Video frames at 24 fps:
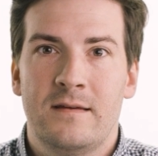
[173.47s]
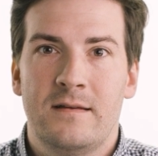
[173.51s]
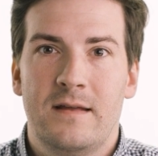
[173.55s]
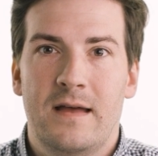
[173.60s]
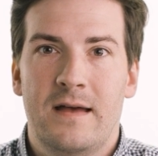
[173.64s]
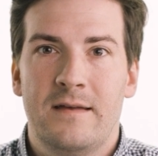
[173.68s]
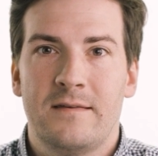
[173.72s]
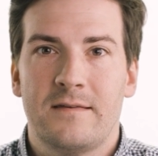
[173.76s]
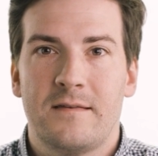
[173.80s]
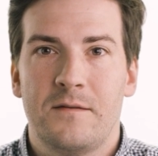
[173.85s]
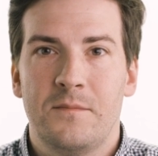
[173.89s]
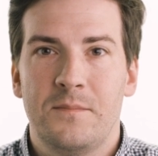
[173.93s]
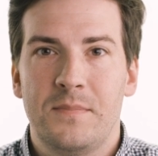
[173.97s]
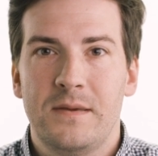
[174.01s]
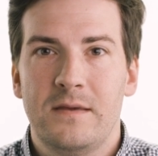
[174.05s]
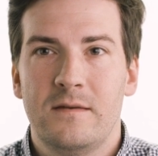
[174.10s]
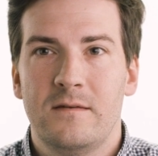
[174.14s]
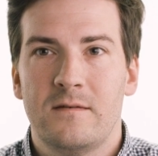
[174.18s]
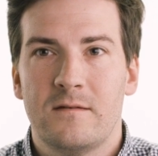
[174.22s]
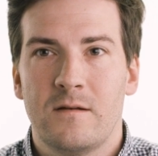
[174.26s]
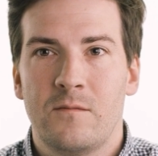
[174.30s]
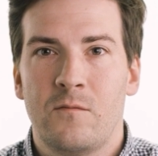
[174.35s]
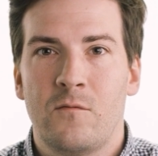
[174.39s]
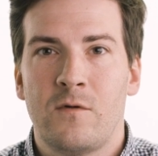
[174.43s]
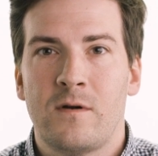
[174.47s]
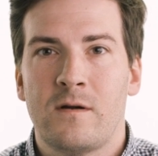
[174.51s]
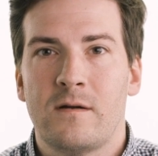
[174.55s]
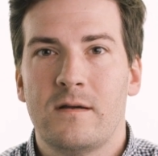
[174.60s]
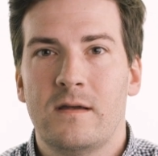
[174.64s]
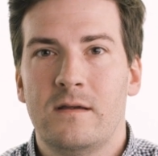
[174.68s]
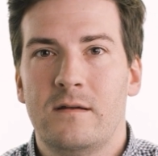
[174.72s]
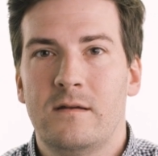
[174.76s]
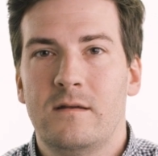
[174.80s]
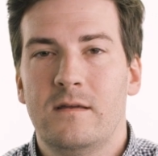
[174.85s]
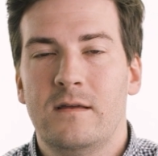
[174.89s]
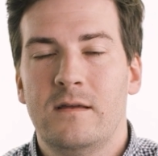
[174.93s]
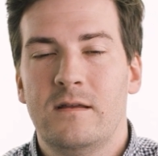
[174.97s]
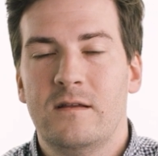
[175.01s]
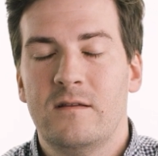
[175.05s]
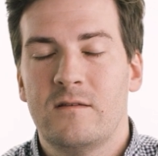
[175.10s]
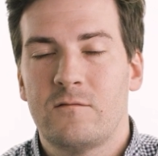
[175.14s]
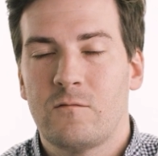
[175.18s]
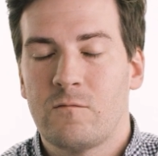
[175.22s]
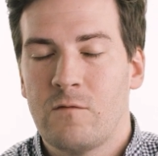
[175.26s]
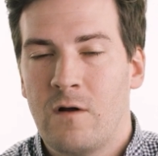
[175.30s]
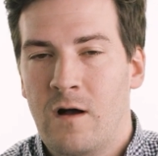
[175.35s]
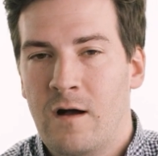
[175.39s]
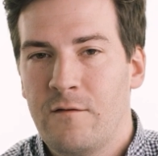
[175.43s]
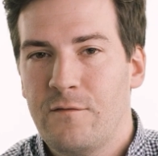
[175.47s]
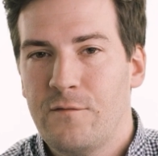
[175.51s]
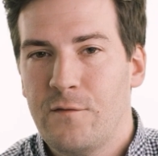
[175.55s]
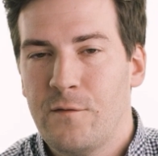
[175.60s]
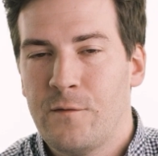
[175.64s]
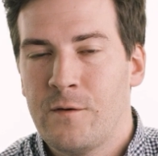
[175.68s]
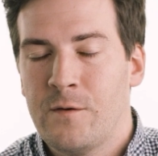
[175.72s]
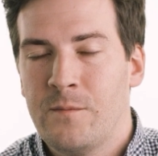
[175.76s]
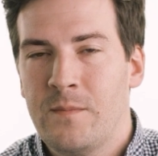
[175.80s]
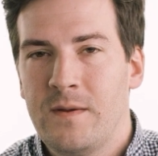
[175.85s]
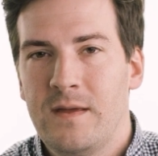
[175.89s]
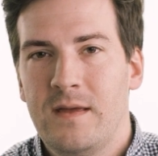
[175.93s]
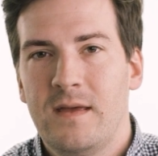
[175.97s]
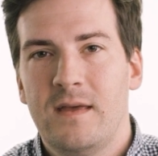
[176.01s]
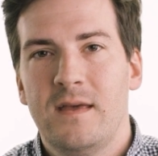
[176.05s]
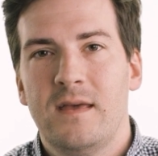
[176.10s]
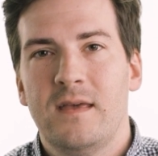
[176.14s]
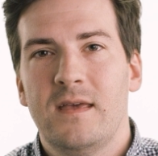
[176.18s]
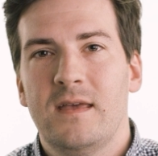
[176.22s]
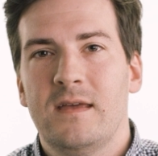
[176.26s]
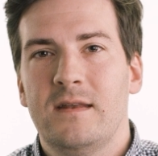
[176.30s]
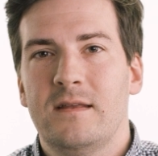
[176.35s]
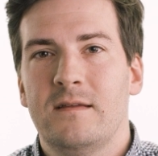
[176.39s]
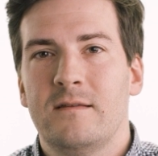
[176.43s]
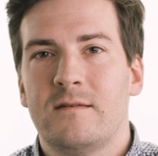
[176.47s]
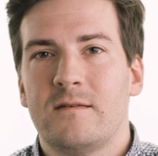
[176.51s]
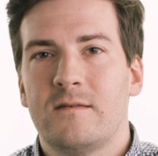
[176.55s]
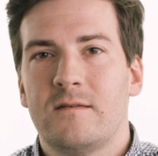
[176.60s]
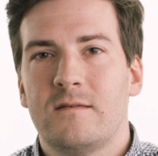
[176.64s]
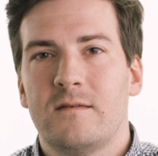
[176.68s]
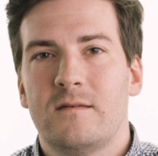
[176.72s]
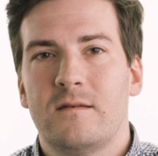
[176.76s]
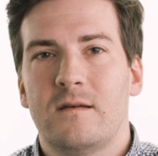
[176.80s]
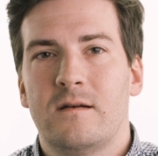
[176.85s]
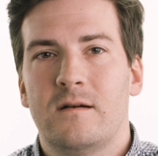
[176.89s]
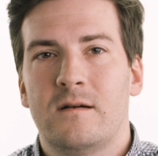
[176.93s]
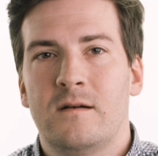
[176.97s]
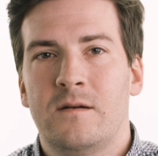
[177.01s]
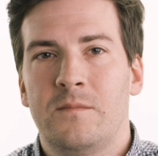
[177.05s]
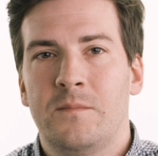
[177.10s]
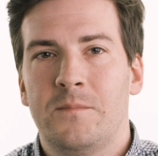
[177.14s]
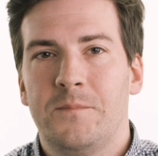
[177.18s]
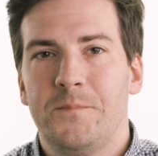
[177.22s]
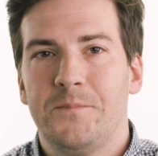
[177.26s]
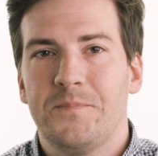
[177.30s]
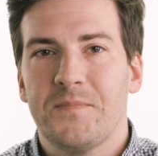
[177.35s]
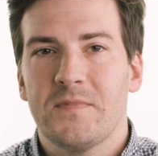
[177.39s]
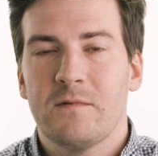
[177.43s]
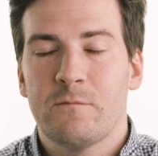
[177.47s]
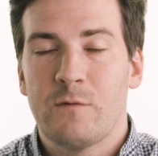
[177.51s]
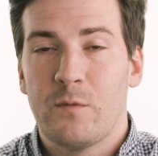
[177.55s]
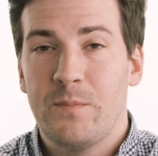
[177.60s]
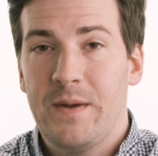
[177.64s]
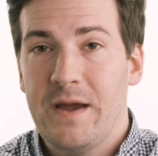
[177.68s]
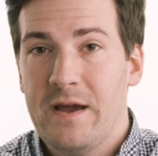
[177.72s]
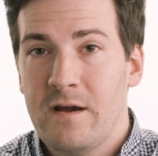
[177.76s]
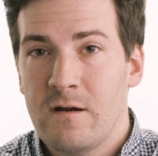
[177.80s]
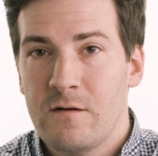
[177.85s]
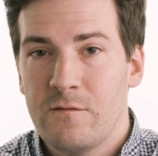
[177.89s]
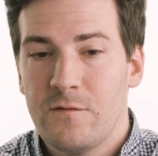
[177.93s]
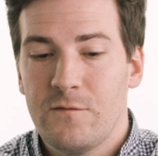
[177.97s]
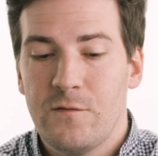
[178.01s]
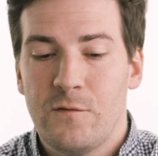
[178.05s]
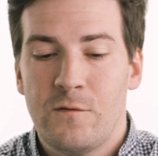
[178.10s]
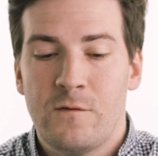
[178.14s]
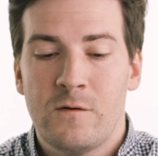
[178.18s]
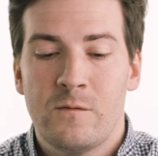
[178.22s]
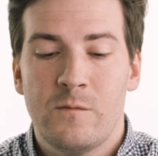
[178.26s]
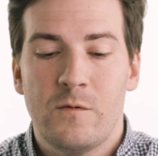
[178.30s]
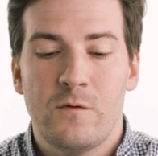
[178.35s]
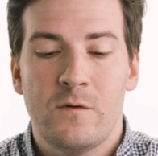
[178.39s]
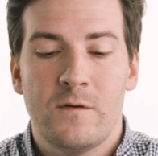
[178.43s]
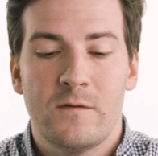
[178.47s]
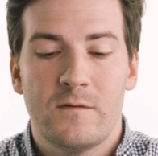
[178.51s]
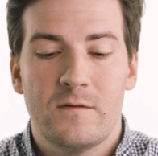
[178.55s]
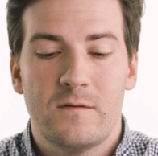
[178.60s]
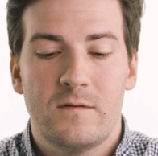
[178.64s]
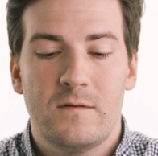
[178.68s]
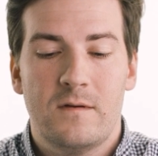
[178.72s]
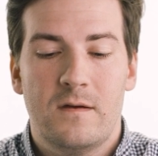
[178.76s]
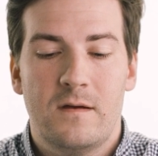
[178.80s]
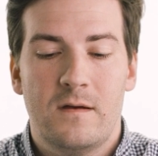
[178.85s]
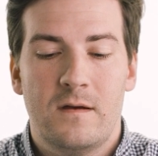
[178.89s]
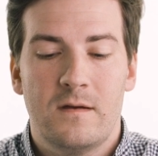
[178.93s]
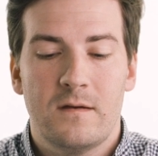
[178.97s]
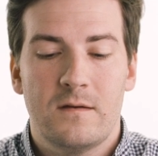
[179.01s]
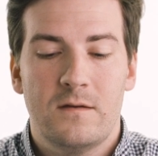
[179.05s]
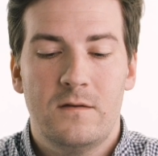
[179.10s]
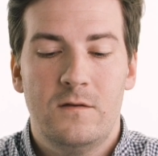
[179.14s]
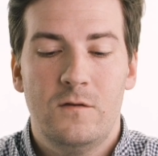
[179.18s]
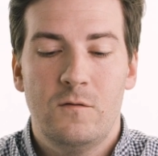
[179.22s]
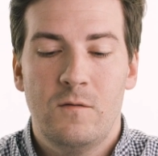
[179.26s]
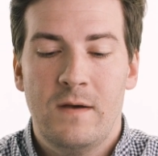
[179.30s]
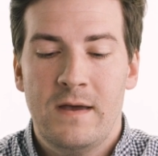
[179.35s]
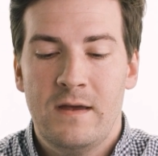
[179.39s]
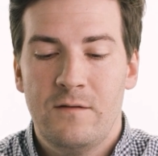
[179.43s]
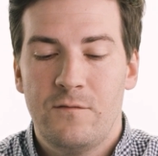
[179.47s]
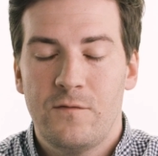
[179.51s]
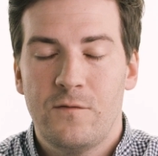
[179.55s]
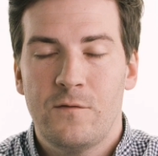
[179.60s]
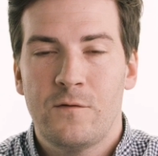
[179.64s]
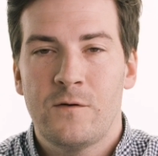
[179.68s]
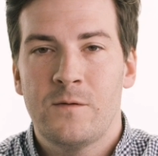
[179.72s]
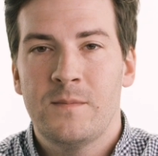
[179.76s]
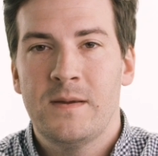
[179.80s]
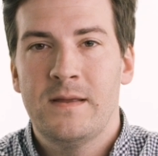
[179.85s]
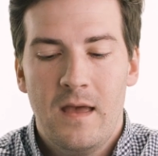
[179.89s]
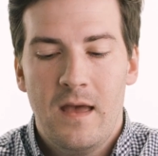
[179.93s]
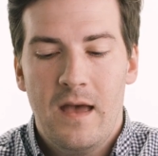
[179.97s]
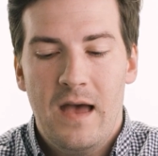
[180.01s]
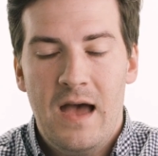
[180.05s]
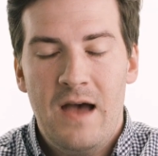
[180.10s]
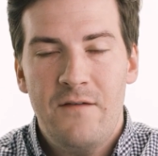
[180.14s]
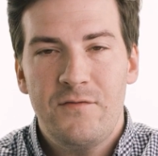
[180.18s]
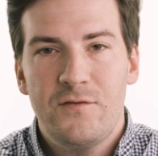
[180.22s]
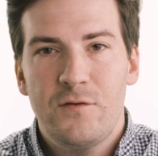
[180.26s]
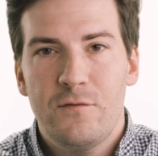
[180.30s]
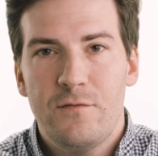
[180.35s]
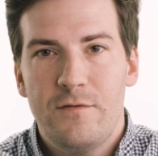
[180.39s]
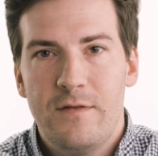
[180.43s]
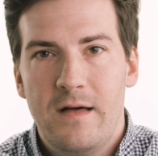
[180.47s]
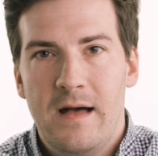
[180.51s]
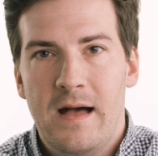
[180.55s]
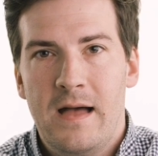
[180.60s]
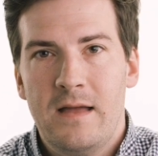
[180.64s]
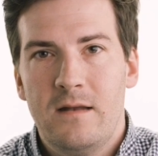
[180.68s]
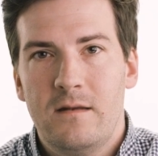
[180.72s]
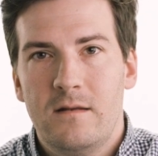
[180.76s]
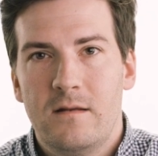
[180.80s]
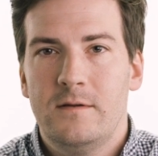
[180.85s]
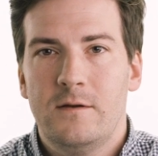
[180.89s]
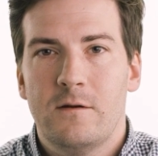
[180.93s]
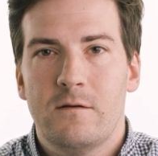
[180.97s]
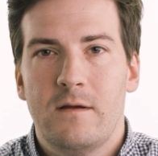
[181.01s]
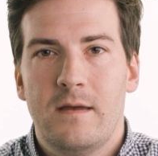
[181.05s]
It has to be somewhere in its raw form, in its repaired form, or its QA'd form. And after that, your